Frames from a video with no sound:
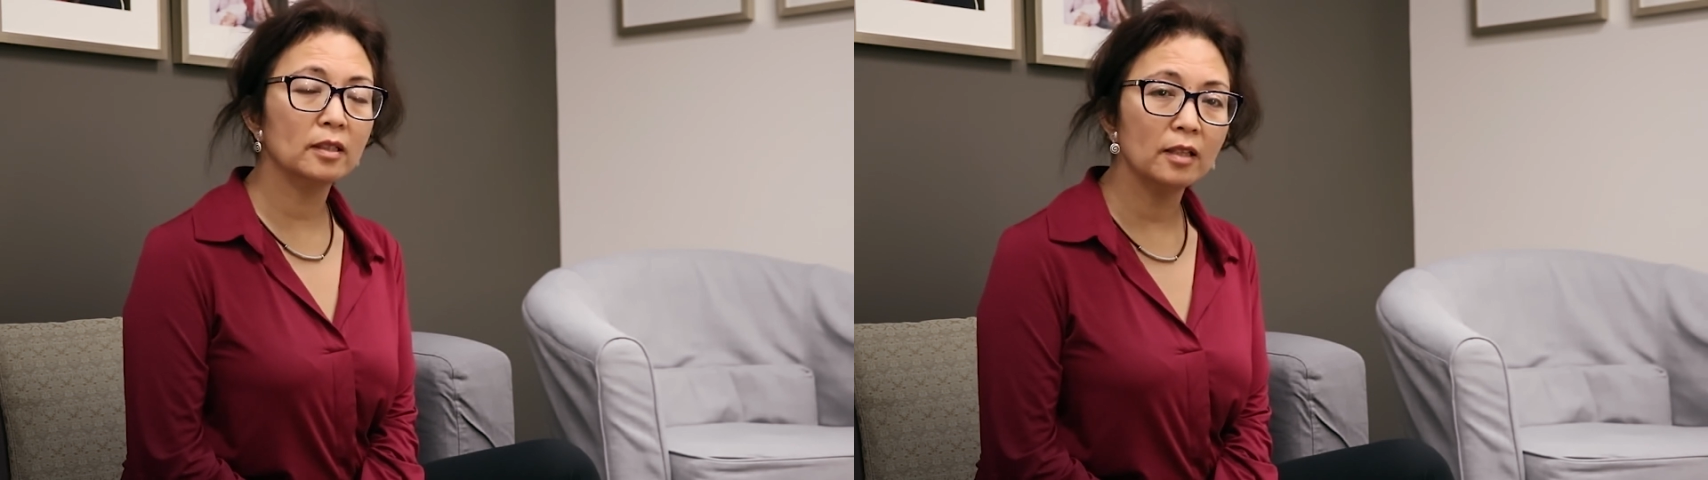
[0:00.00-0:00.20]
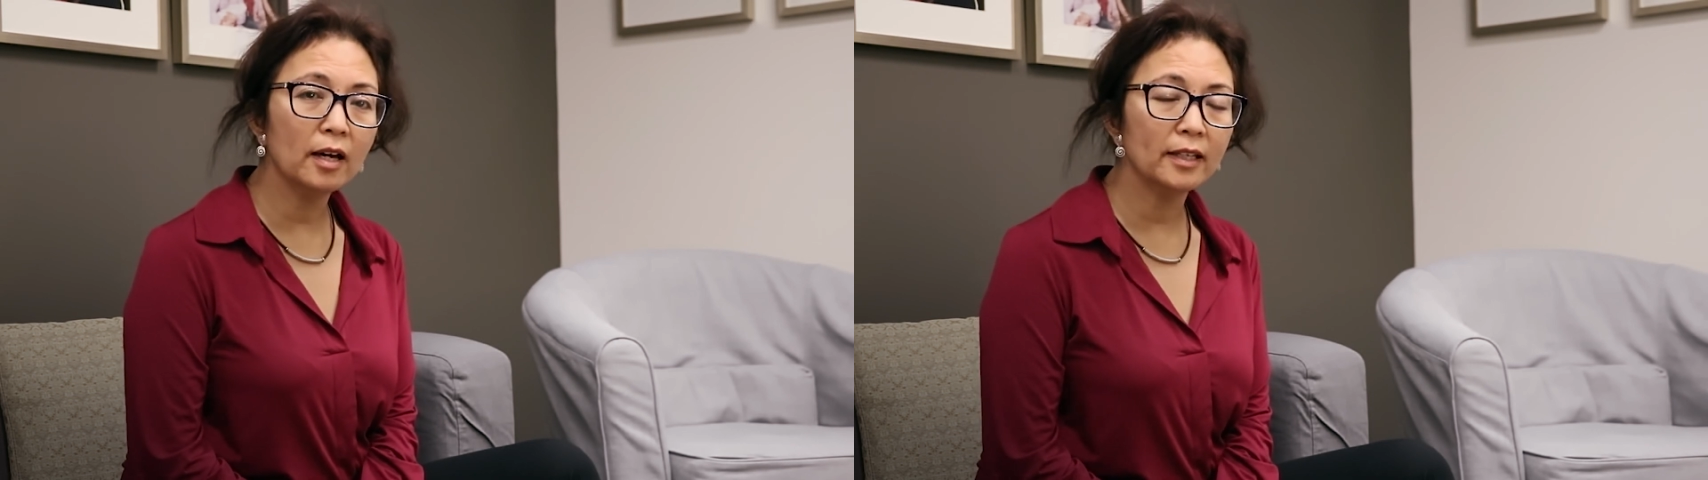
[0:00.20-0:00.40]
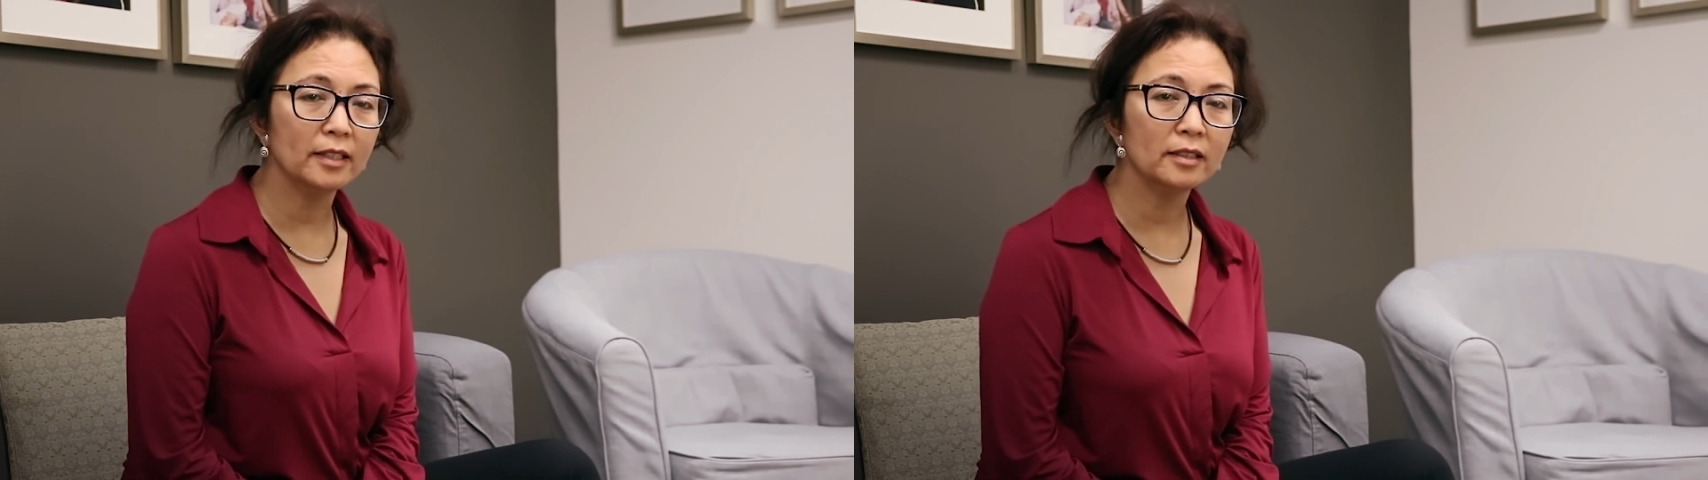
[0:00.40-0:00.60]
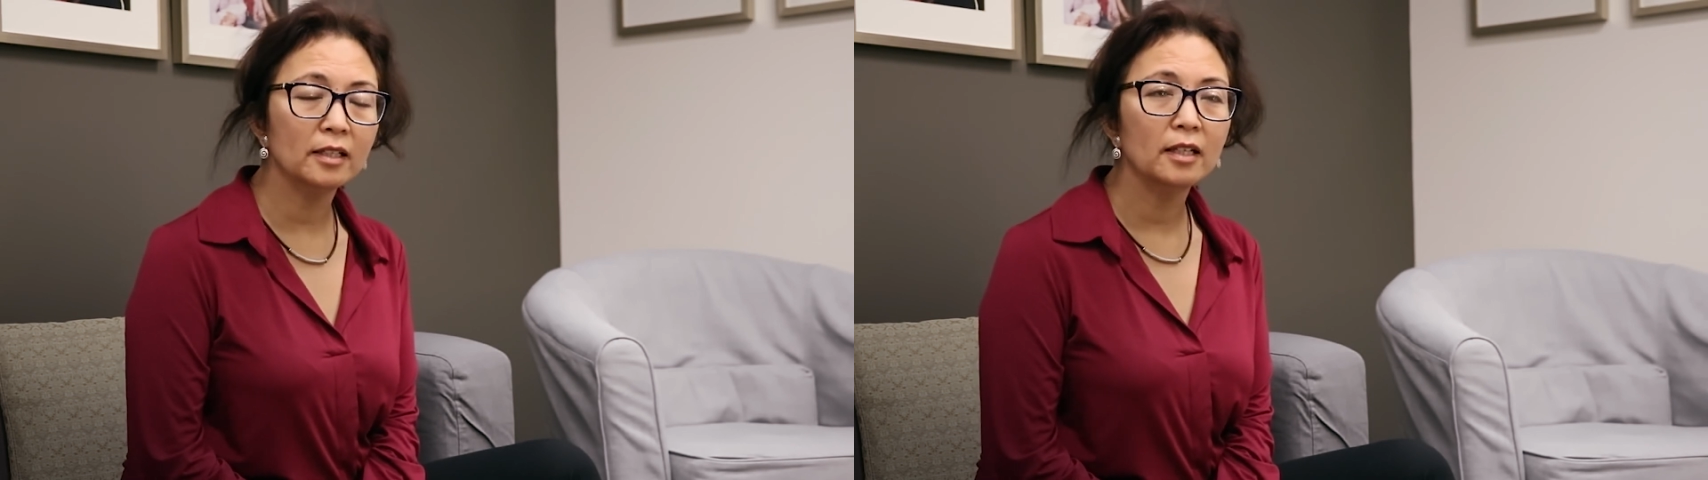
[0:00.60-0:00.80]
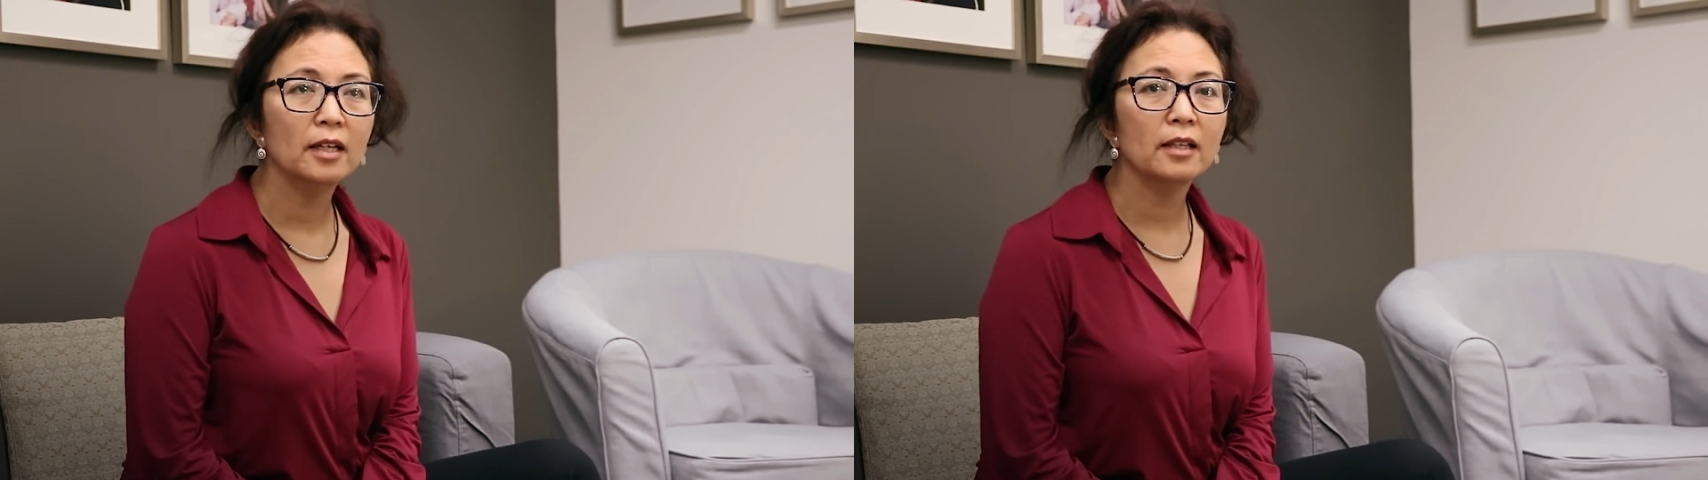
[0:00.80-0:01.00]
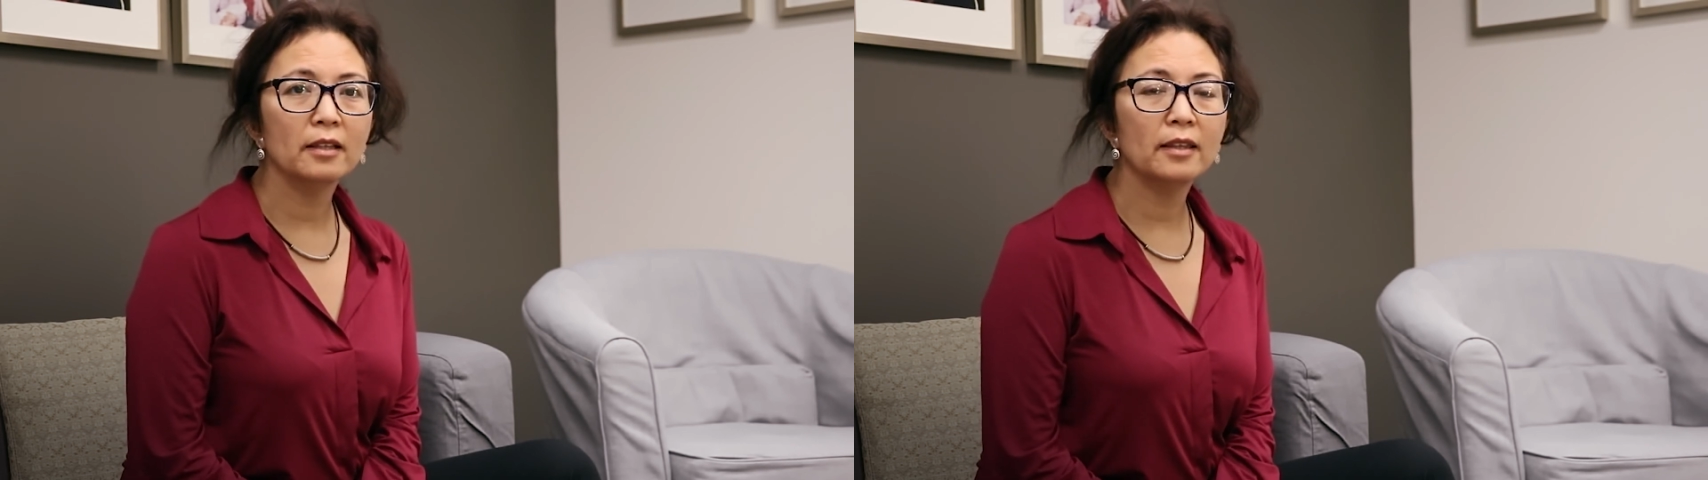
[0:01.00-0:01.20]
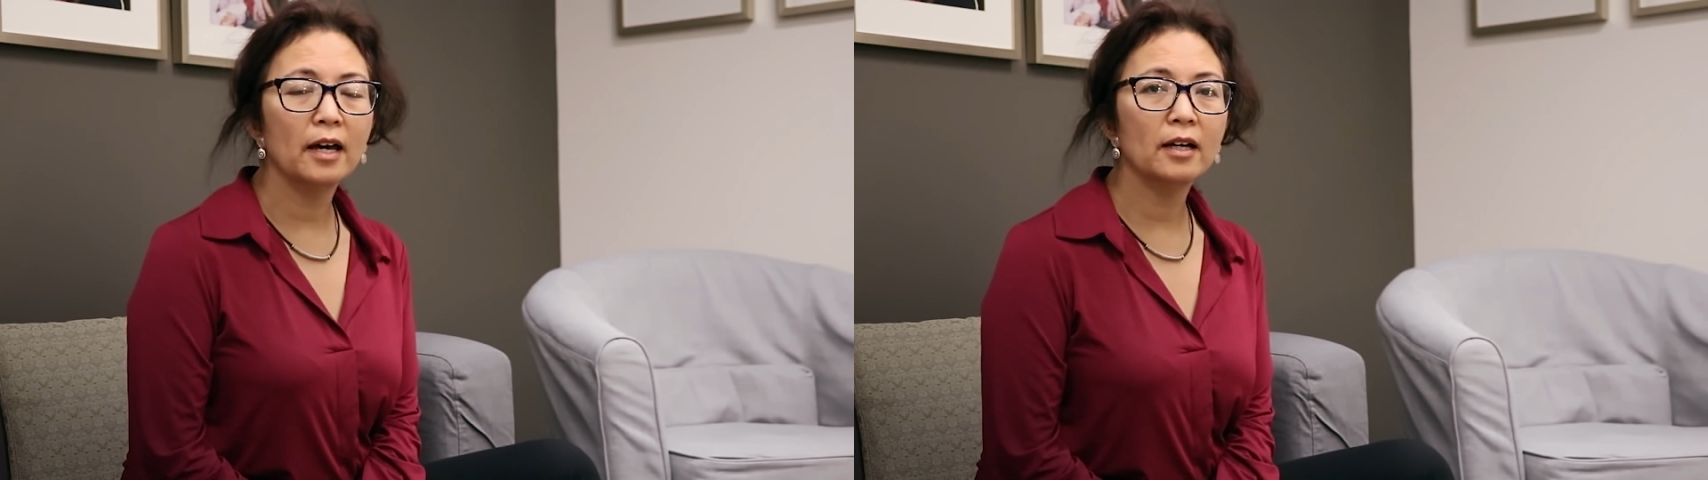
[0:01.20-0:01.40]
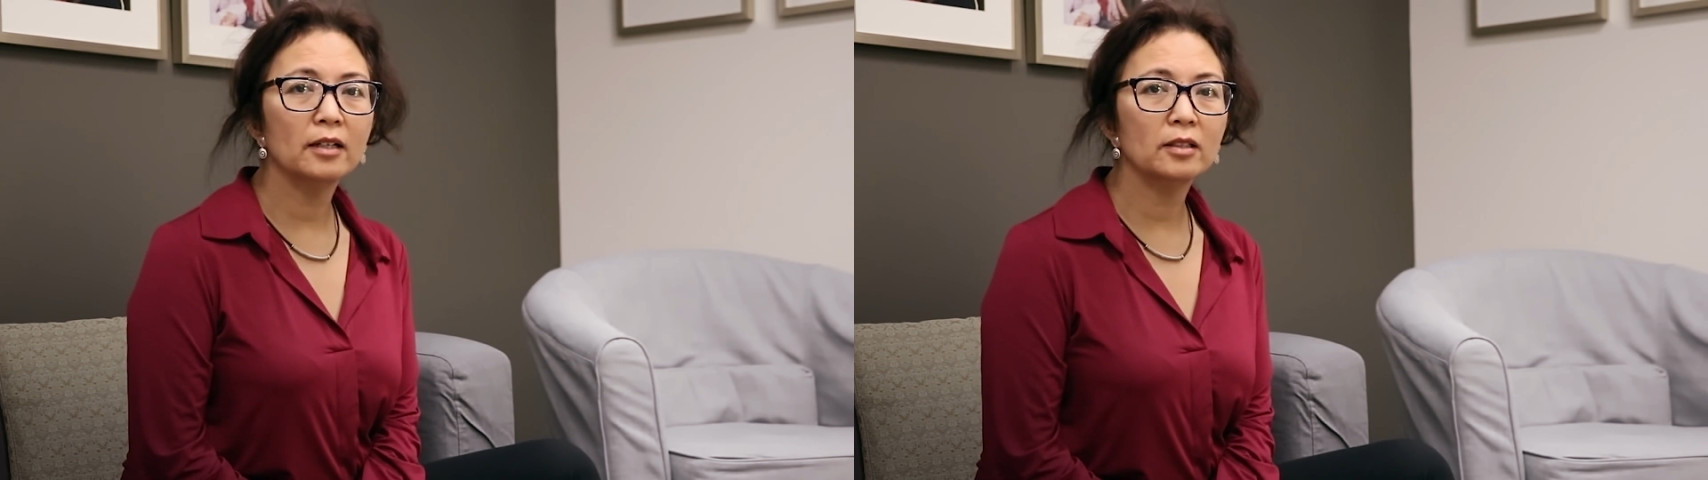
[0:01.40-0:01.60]
client
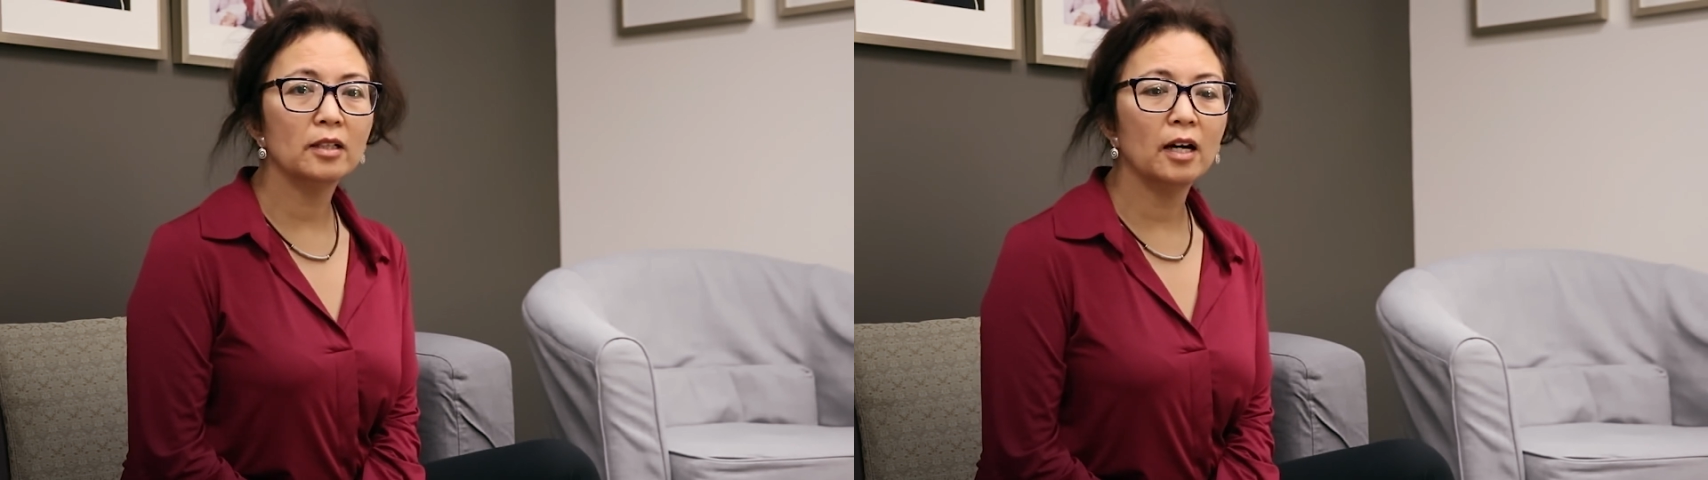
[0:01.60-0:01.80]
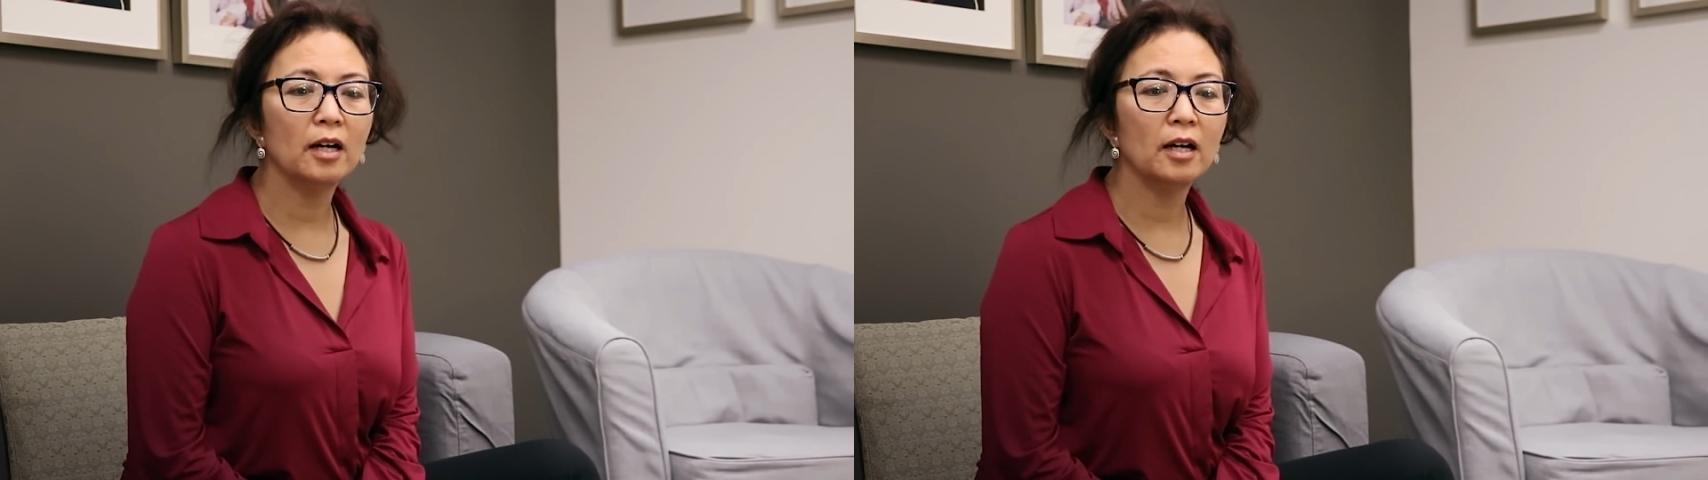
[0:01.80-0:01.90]
that